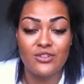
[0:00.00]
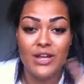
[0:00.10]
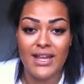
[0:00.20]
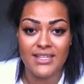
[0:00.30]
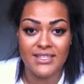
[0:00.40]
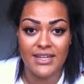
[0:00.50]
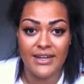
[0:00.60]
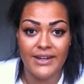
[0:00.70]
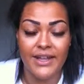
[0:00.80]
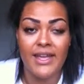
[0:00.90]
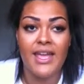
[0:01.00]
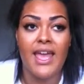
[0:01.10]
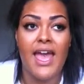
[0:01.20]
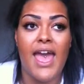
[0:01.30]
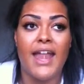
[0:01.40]
tracksuit,
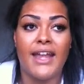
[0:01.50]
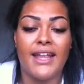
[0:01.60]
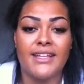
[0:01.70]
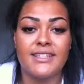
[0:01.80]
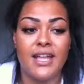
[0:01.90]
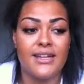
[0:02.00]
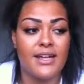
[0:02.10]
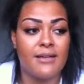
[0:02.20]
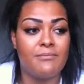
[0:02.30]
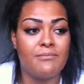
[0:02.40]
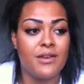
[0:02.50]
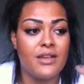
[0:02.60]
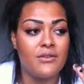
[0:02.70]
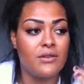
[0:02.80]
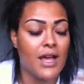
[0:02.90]
and it's like a
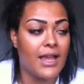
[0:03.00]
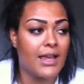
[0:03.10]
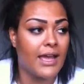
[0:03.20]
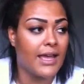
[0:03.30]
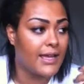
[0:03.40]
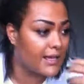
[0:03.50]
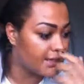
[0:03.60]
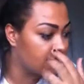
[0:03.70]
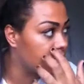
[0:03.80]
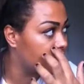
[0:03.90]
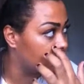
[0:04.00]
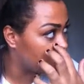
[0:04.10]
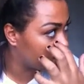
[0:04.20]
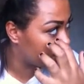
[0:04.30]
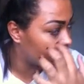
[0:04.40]
blue colour. It's,
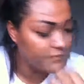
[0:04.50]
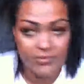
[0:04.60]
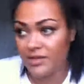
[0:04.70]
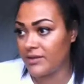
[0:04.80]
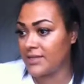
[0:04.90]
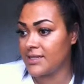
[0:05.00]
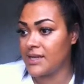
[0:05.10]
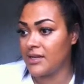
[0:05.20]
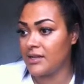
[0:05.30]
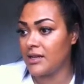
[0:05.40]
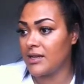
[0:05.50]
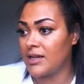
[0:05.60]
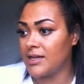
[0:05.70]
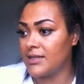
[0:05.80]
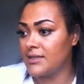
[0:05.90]
what sort of blue is it,
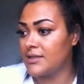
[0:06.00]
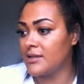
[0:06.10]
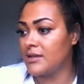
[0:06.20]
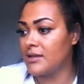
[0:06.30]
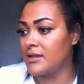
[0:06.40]
guys?